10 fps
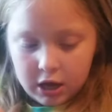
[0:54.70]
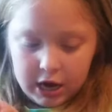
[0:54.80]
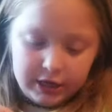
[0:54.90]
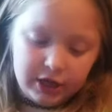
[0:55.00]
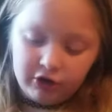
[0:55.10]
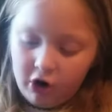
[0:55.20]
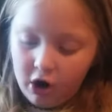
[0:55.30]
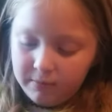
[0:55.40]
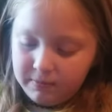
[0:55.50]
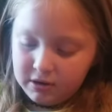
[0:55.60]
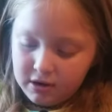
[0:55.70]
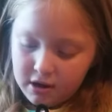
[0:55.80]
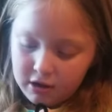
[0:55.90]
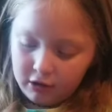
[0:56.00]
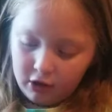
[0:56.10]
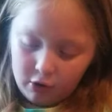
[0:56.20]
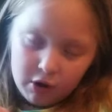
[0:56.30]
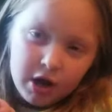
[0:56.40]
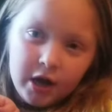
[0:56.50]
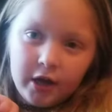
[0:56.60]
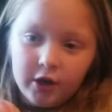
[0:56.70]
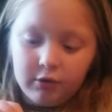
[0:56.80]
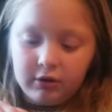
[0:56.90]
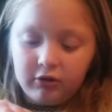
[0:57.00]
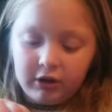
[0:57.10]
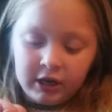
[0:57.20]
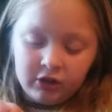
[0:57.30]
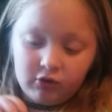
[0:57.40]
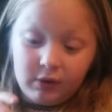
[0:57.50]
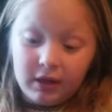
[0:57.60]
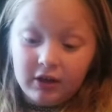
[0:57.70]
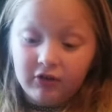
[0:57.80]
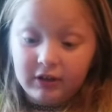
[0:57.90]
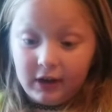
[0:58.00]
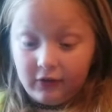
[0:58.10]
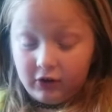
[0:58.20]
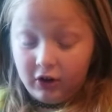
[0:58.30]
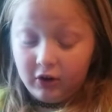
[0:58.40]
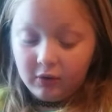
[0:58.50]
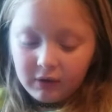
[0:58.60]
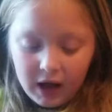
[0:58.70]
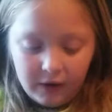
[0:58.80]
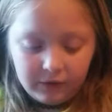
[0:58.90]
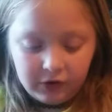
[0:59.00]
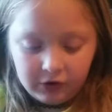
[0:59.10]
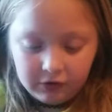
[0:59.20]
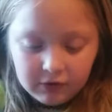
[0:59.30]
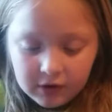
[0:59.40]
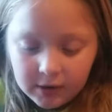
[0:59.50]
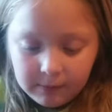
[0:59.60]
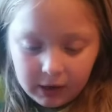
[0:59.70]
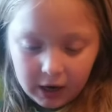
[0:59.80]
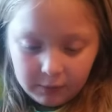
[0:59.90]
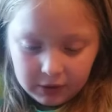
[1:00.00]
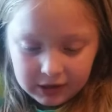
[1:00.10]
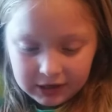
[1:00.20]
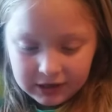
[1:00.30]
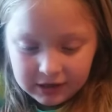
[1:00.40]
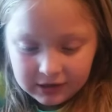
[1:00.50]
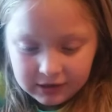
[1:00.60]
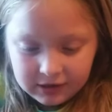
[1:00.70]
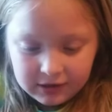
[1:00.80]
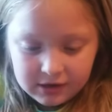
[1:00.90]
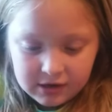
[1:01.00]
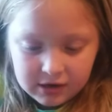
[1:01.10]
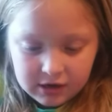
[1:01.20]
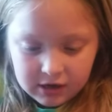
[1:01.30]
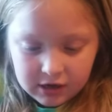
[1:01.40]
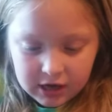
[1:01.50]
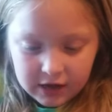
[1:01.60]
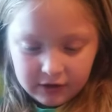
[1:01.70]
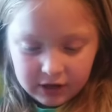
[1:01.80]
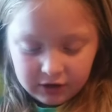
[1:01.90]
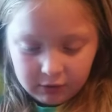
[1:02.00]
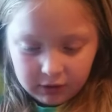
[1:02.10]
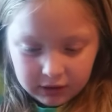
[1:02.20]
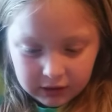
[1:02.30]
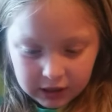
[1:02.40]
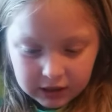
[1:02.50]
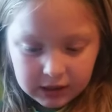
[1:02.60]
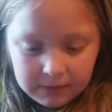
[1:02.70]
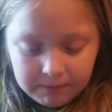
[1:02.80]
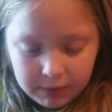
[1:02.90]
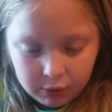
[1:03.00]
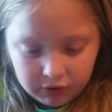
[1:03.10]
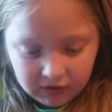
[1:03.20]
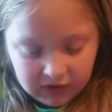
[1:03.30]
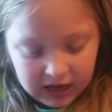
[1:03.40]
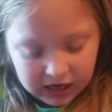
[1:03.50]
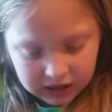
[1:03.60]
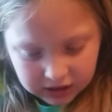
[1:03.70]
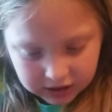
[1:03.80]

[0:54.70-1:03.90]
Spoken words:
at the top. So you can twist it together. You don't have to, but I would. And then you stick them both in there,